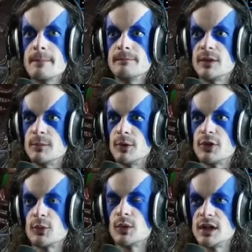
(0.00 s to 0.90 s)
They're both
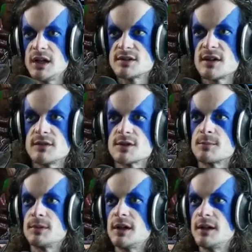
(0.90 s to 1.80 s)
at one eighty-seven
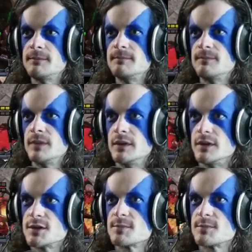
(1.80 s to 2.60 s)
supply. This